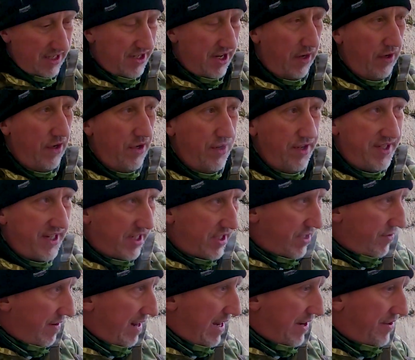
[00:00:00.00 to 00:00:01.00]
no
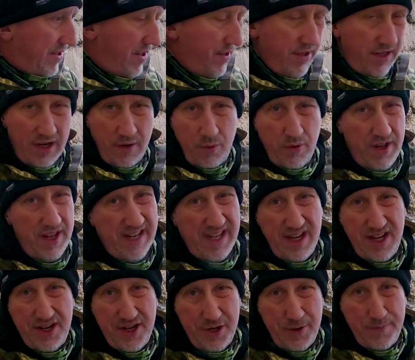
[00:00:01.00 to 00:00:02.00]
lunatics around, and you know, what are they
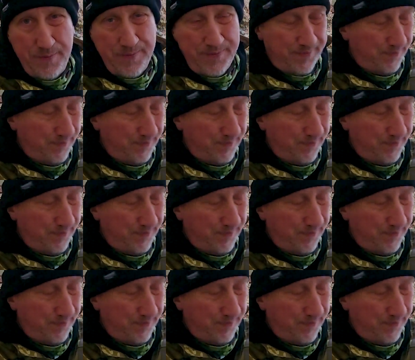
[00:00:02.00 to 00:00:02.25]
going to do?